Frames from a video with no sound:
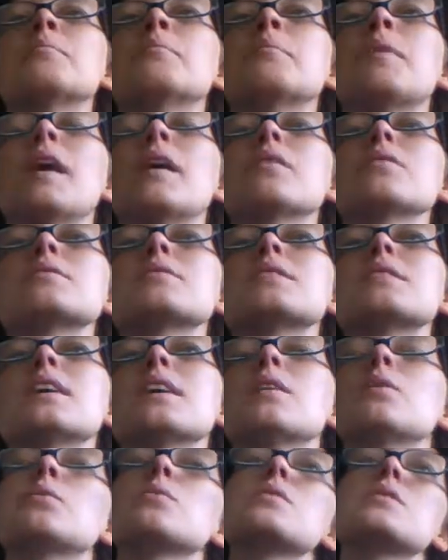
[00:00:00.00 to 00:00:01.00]
male
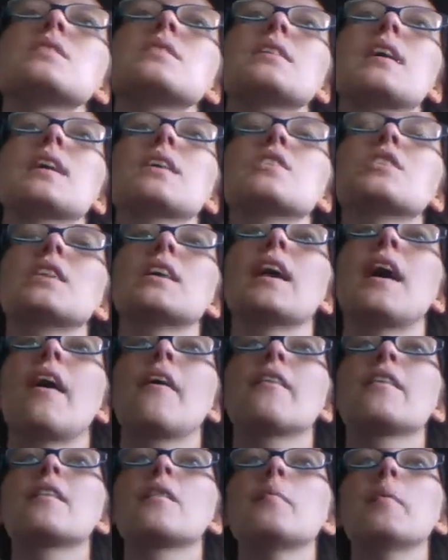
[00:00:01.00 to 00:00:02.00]
seahorses actually
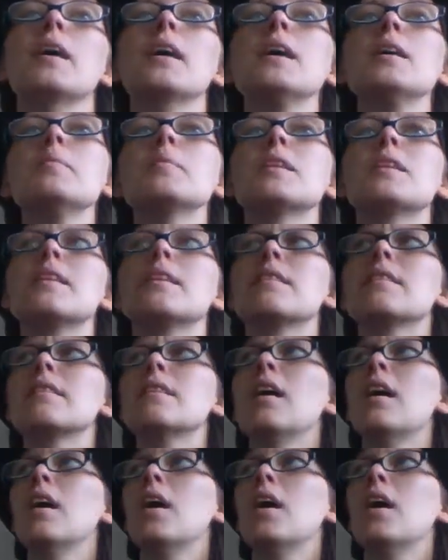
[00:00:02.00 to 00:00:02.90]
carry the babies,